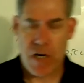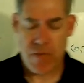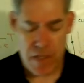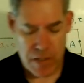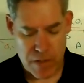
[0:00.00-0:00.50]
Well,
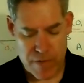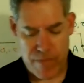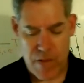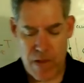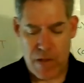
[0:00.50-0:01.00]
I don't know if
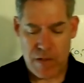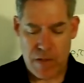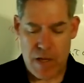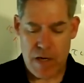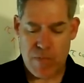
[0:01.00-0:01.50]

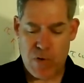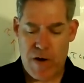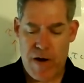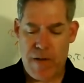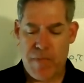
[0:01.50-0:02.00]
anymore
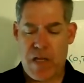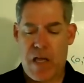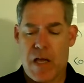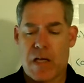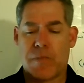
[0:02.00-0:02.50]
anybody
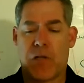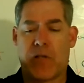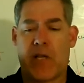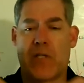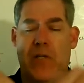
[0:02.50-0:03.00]
has, but
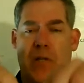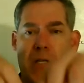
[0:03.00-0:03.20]
let's do the